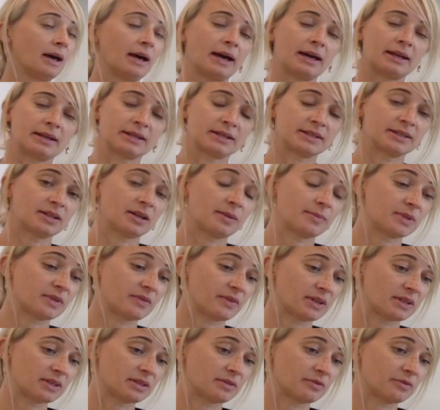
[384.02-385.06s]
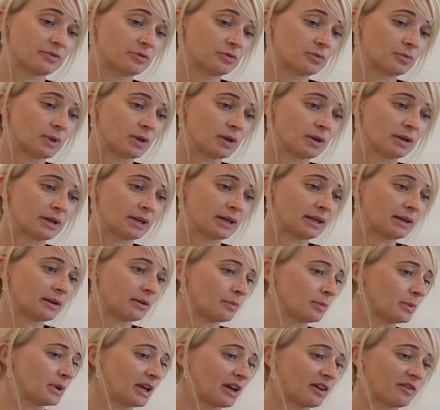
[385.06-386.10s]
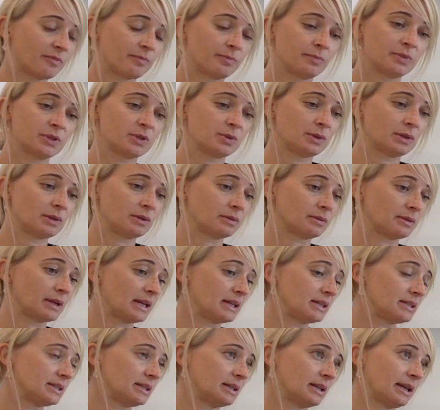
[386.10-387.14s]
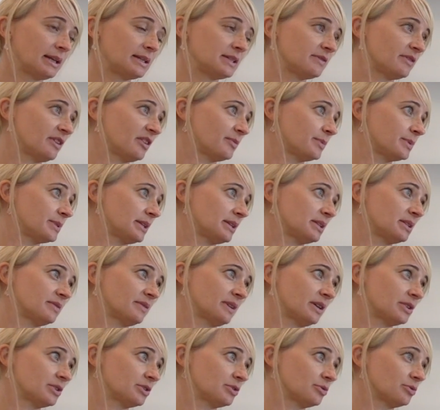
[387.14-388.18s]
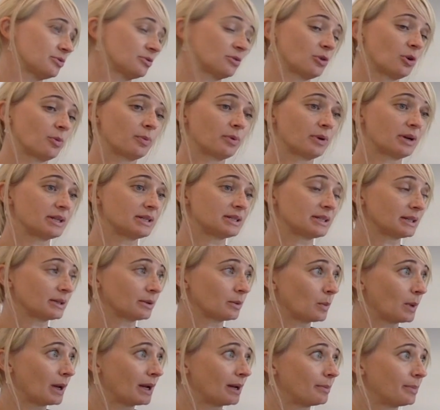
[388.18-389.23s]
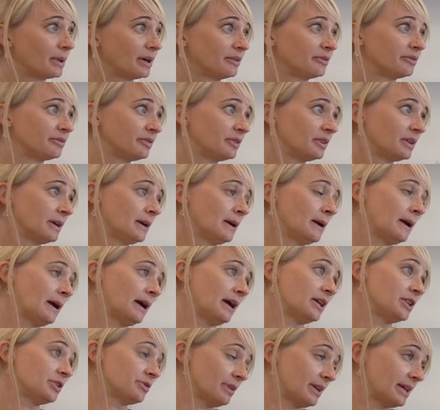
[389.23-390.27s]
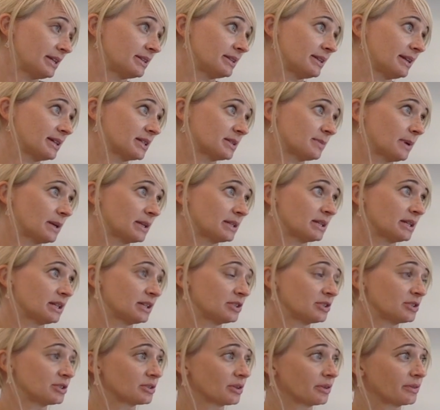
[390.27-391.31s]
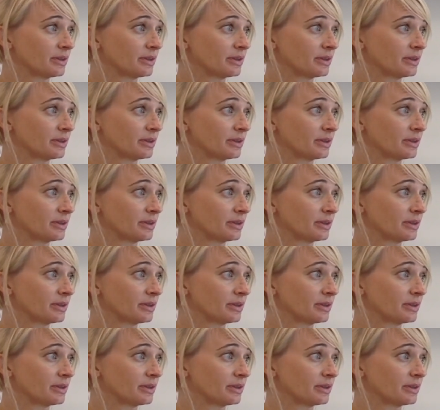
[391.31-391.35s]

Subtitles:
And in terms of us at Foremarke here, we have between 80 and 85% of our children operating well above age-related expectations